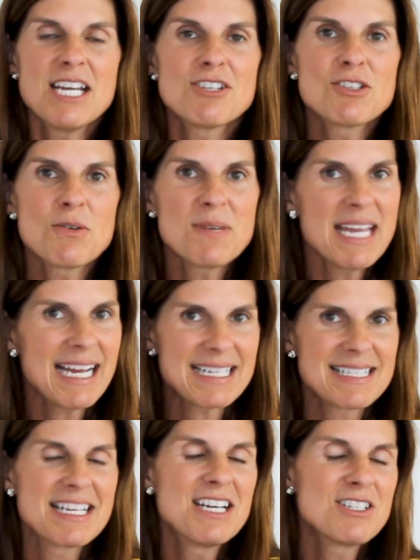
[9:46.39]
So
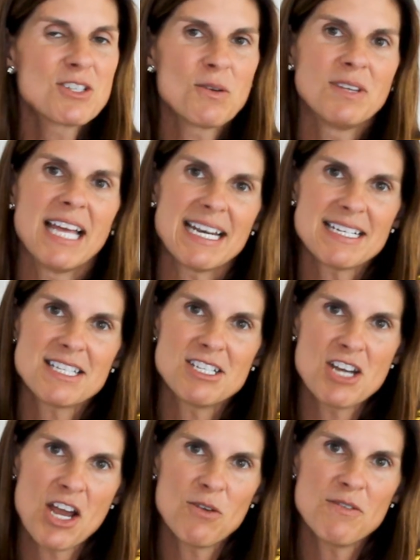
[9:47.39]
yes, so let us
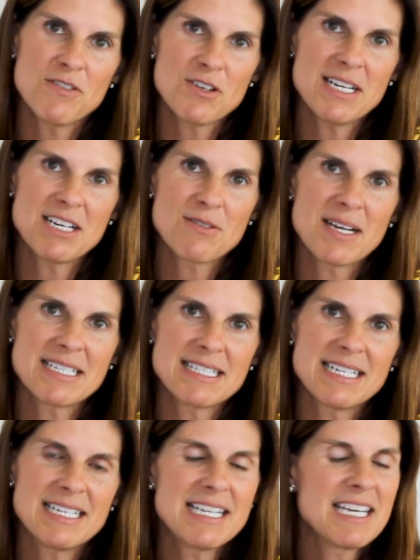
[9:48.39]
know if you're interested.